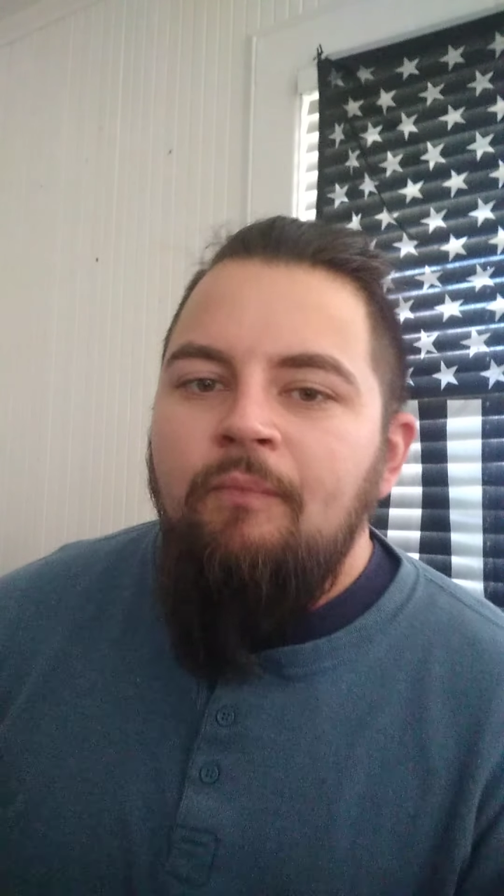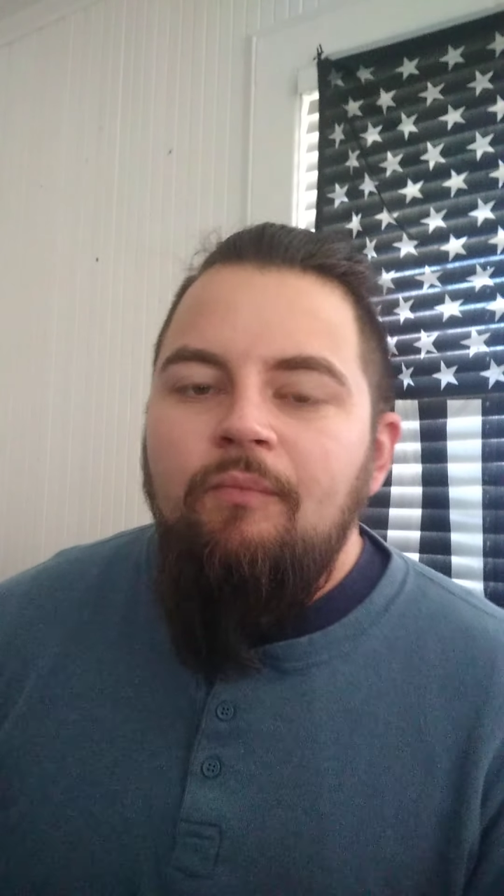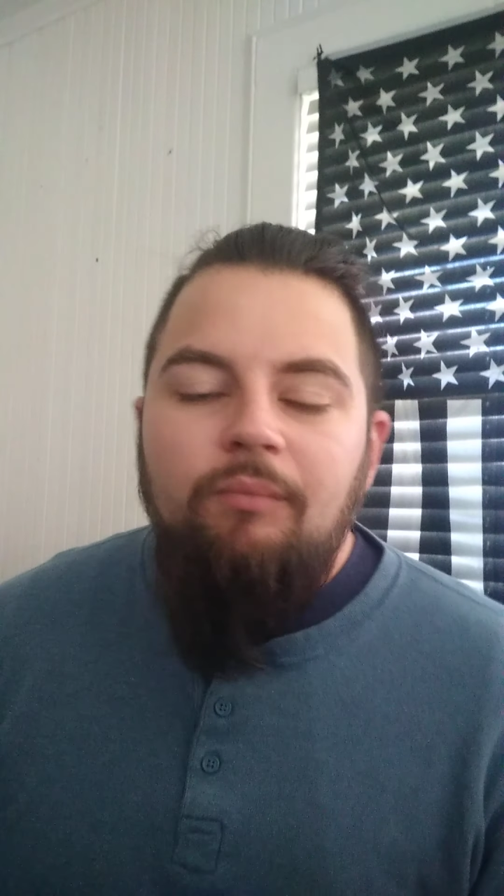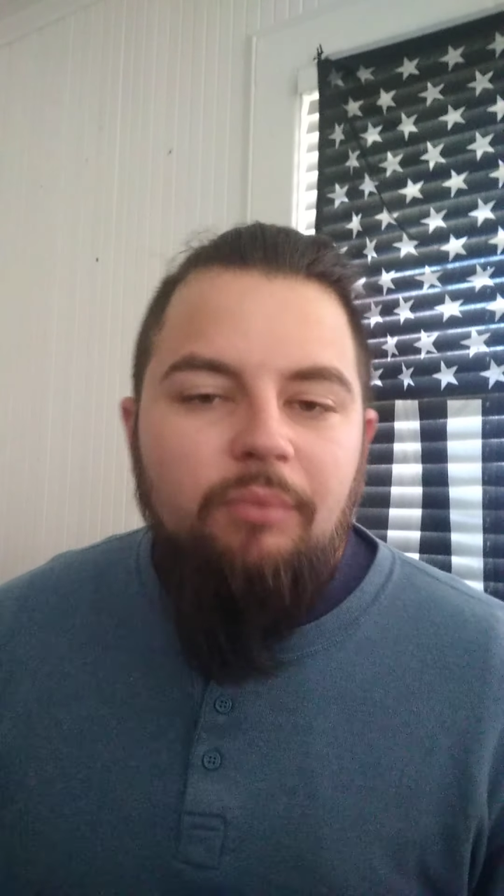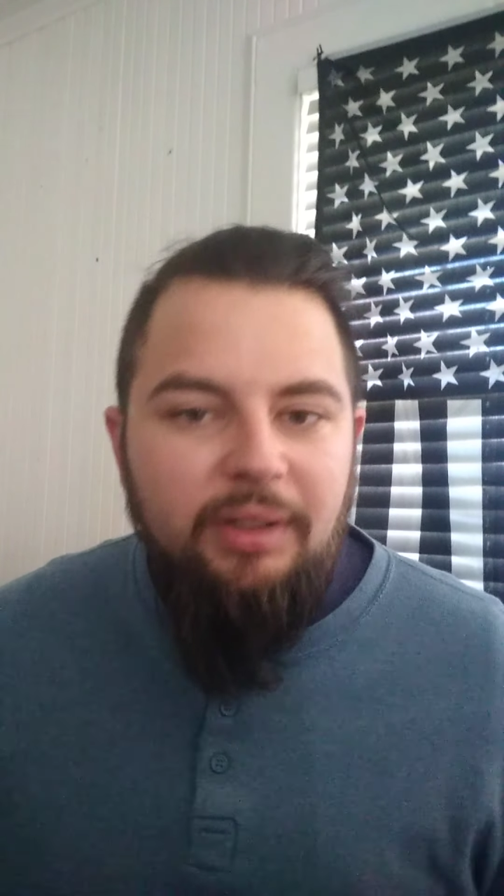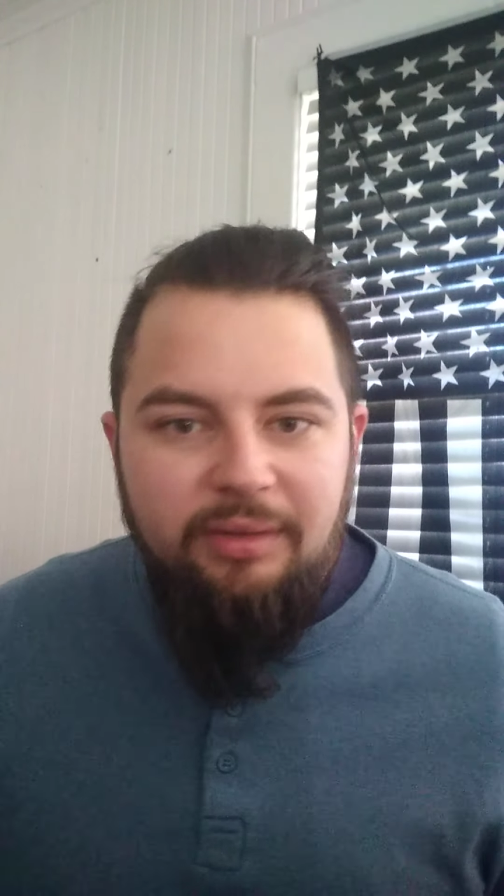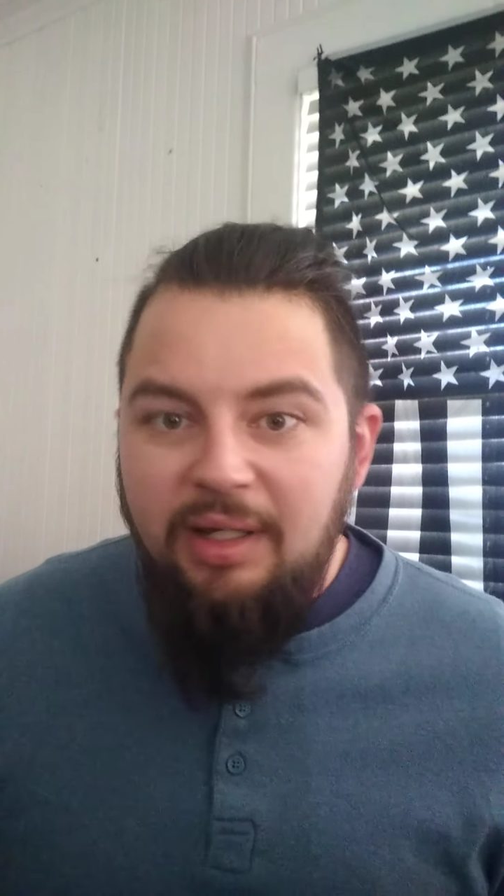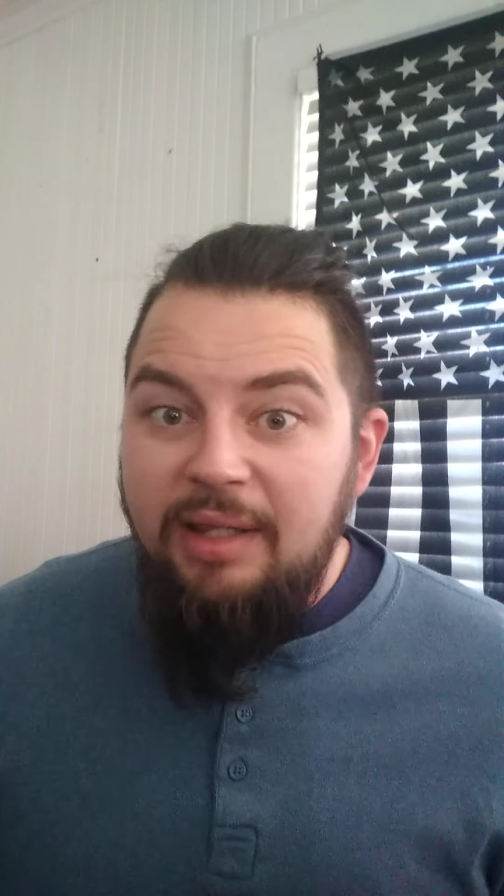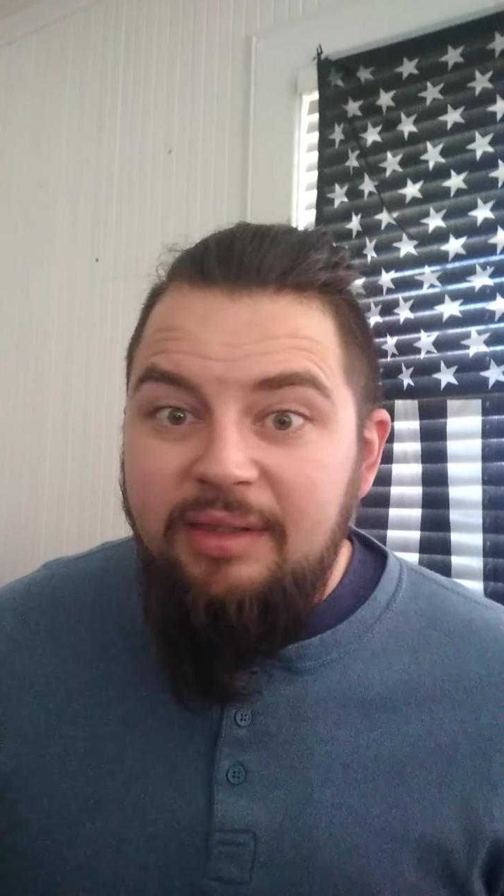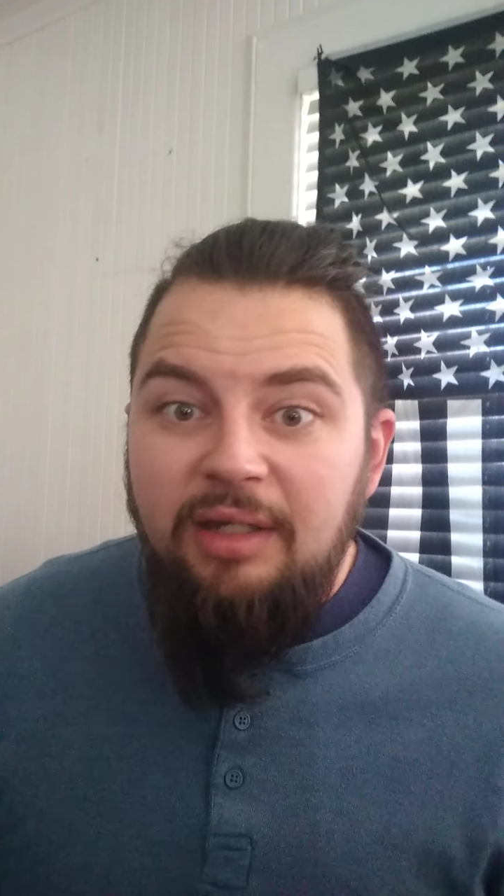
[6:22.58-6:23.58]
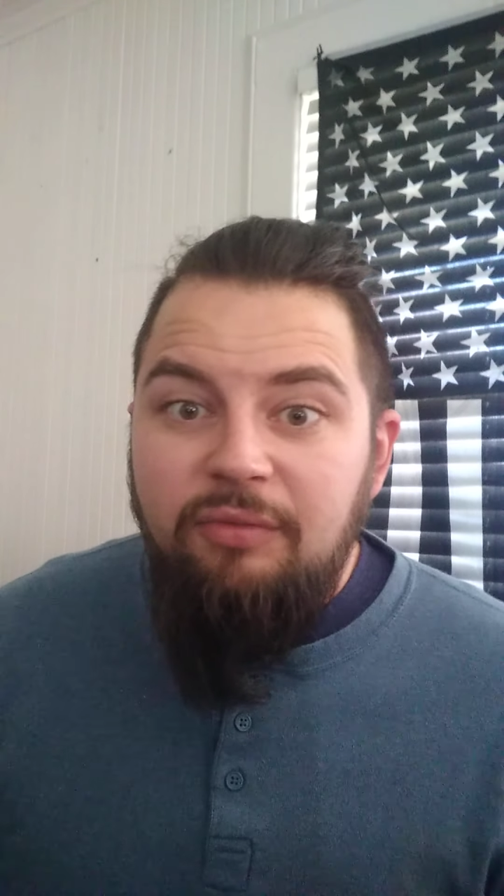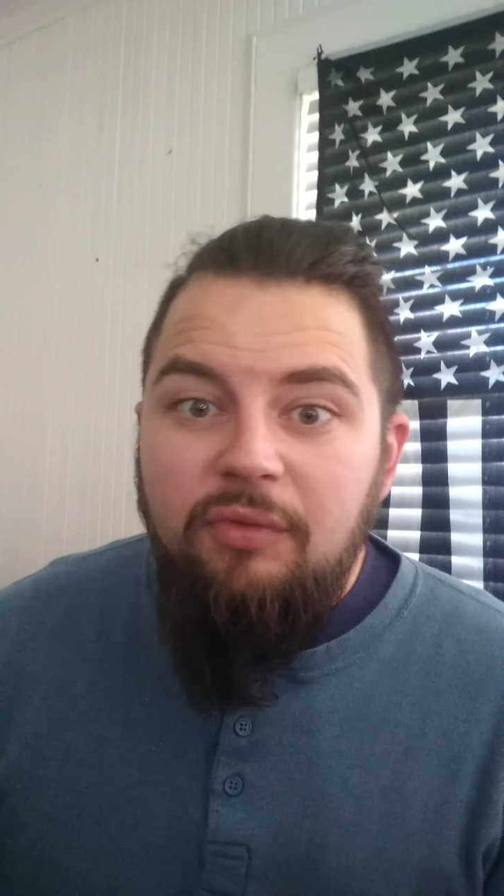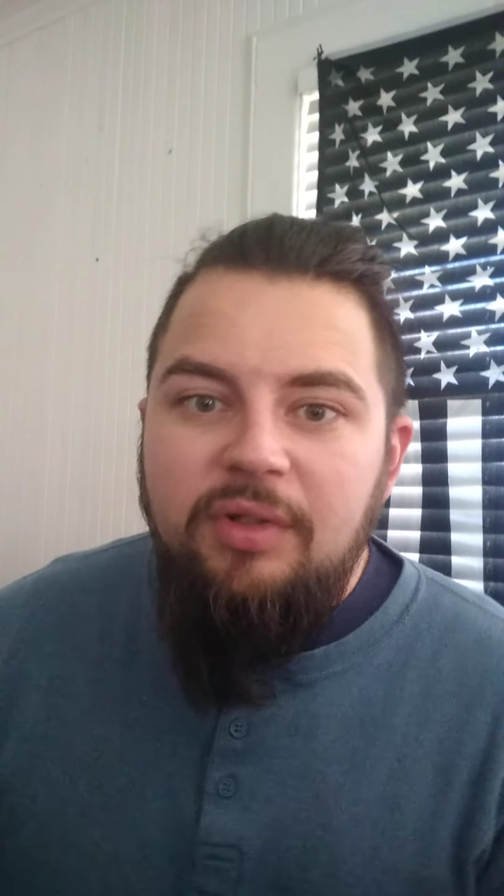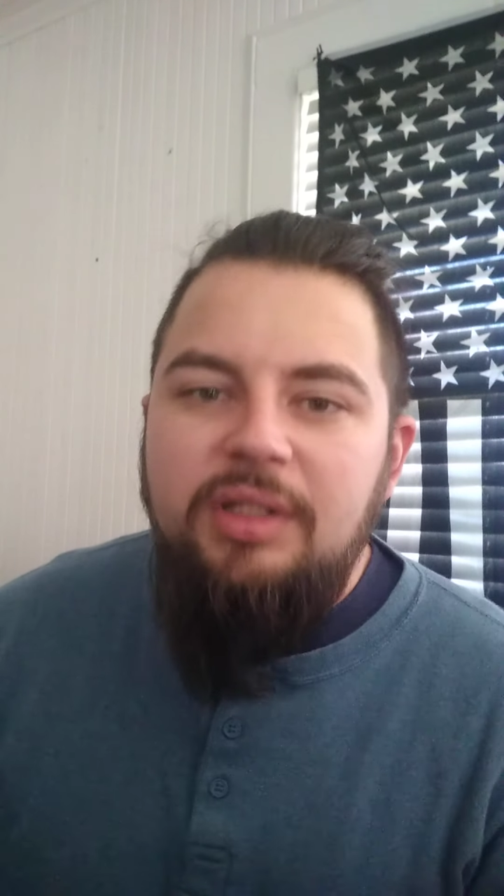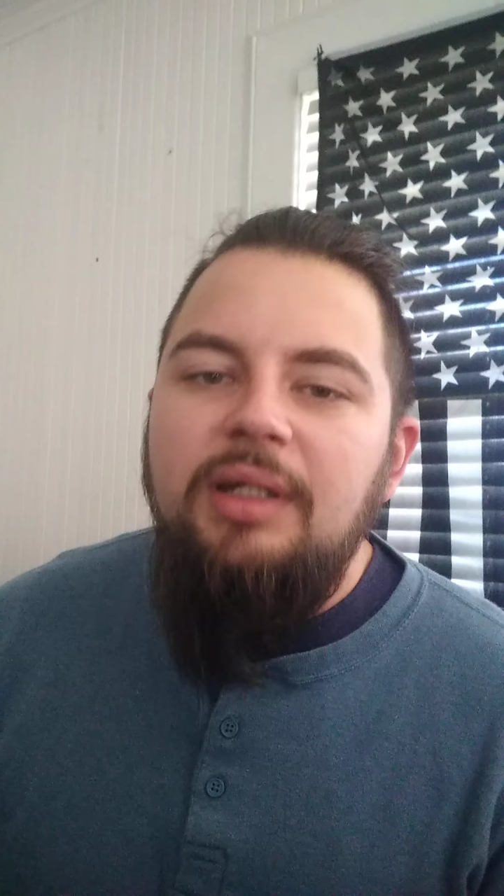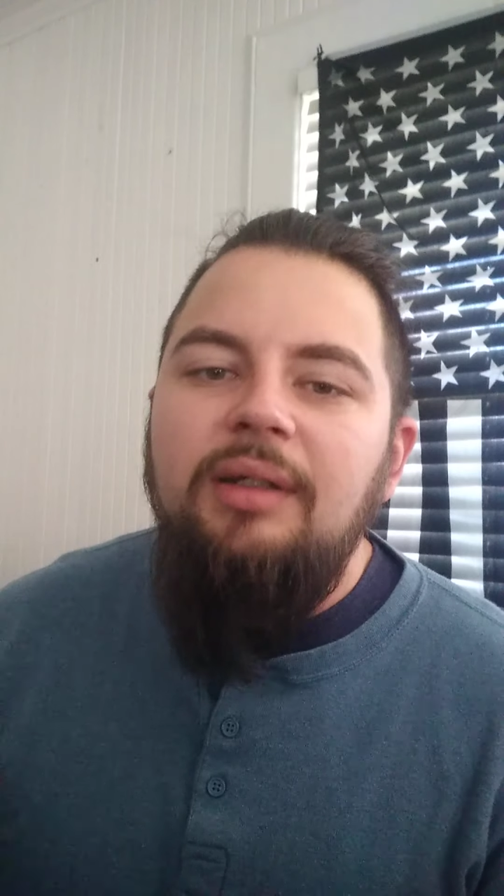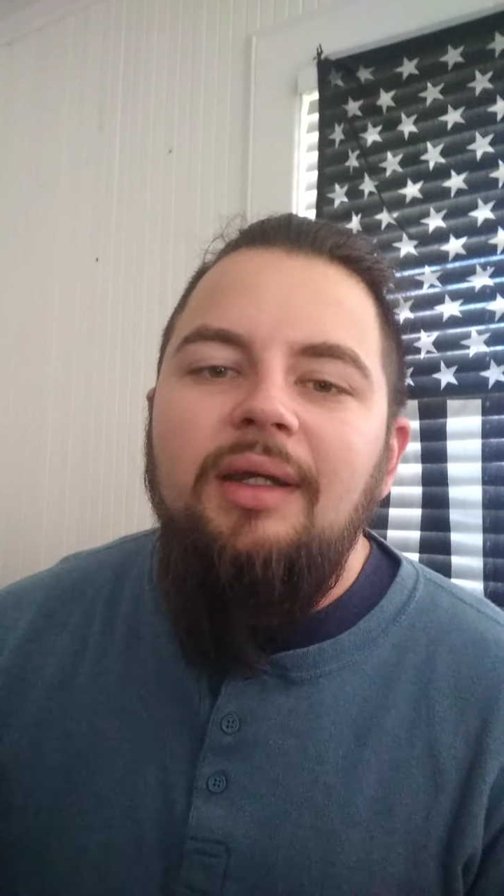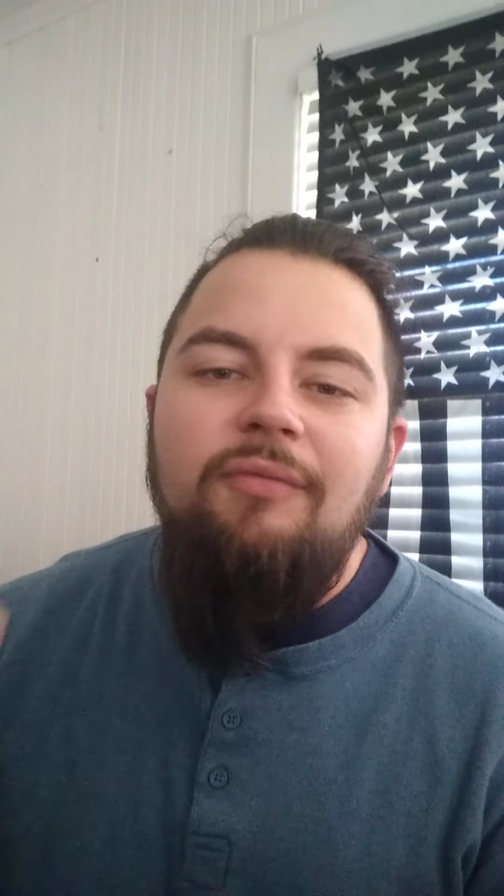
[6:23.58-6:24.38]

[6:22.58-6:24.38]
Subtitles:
But thanks for visiting.